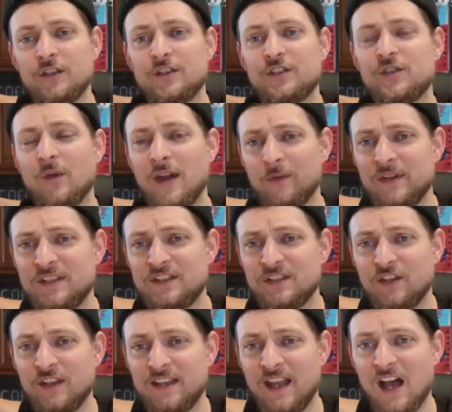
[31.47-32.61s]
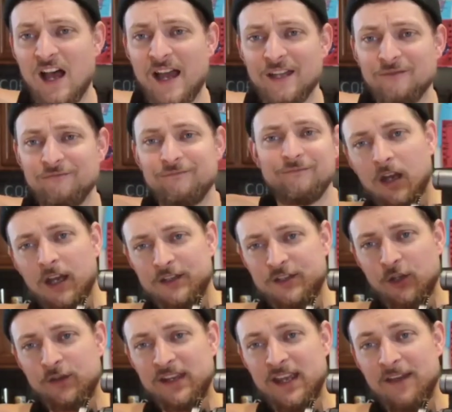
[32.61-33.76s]
So I recently got a
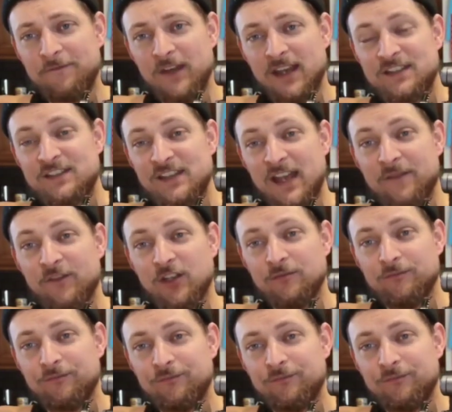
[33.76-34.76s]
Sony FX7.